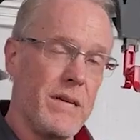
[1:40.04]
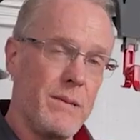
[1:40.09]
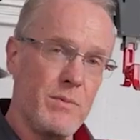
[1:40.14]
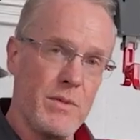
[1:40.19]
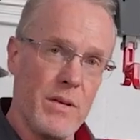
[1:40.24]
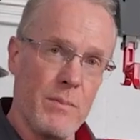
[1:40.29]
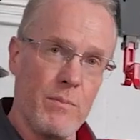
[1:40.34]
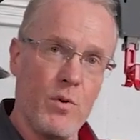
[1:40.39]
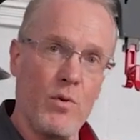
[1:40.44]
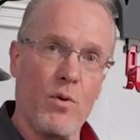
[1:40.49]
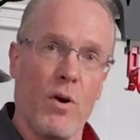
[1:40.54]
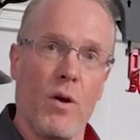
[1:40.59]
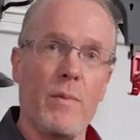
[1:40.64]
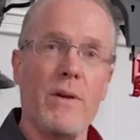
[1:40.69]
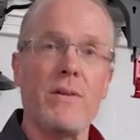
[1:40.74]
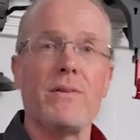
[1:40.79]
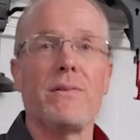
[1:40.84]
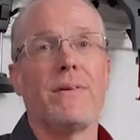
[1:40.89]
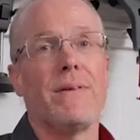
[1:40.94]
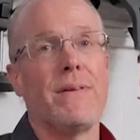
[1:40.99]
keeps them
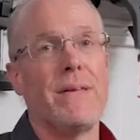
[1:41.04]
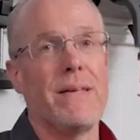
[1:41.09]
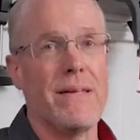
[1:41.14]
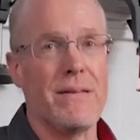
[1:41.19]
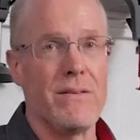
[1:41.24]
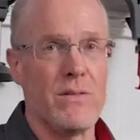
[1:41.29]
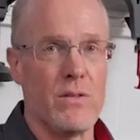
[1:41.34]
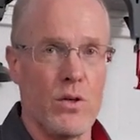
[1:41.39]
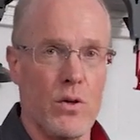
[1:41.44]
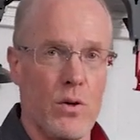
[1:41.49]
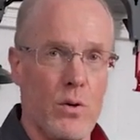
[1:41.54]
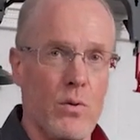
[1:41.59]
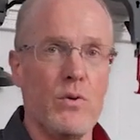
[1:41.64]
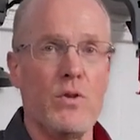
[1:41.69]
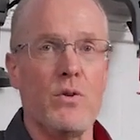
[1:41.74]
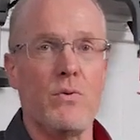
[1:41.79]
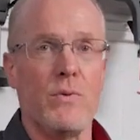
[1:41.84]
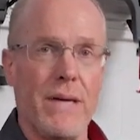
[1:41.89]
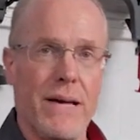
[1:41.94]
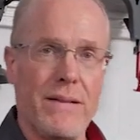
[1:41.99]
dormant
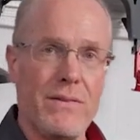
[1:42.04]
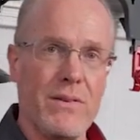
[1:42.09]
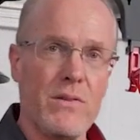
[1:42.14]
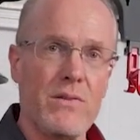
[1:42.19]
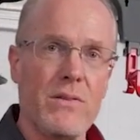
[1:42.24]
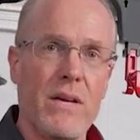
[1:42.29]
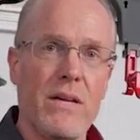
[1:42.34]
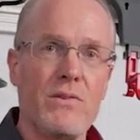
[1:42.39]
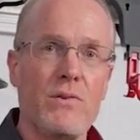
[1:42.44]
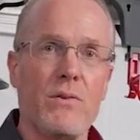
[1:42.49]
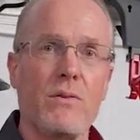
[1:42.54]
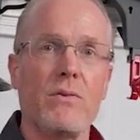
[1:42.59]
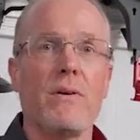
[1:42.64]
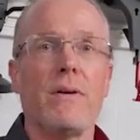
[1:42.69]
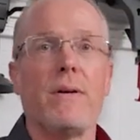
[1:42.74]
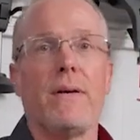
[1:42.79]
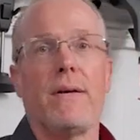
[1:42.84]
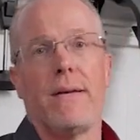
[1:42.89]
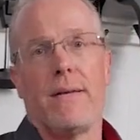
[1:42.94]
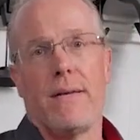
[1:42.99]
until you get the
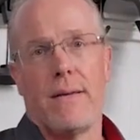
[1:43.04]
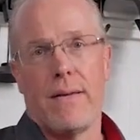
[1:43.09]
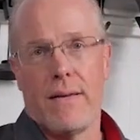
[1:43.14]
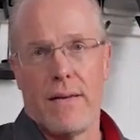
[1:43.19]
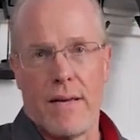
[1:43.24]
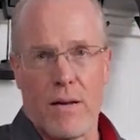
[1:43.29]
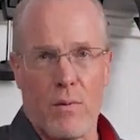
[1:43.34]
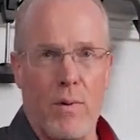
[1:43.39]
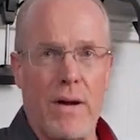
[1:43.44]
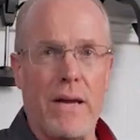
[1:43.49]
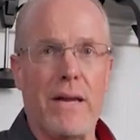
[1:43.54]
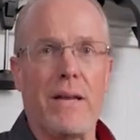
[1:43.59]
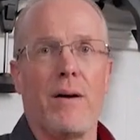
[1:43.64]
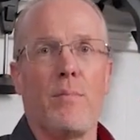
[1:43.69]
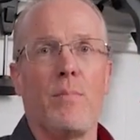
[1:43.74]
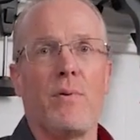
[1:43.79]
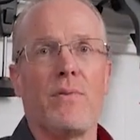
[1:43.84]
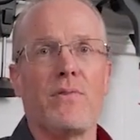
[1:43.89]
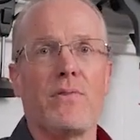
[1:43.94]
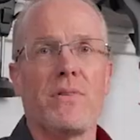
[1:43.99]
sensor and wake it
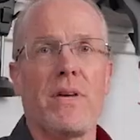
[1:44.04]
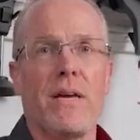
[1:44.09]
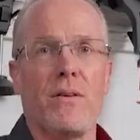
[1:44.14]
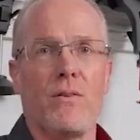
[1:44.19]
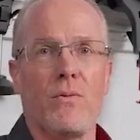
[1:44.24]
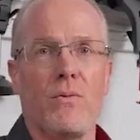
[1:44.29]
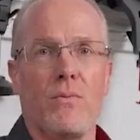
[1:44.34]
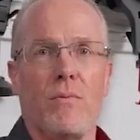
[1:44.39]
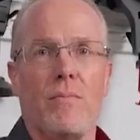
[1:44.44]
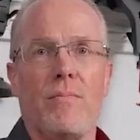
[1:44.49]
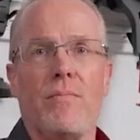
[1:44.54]
up with a scan tool.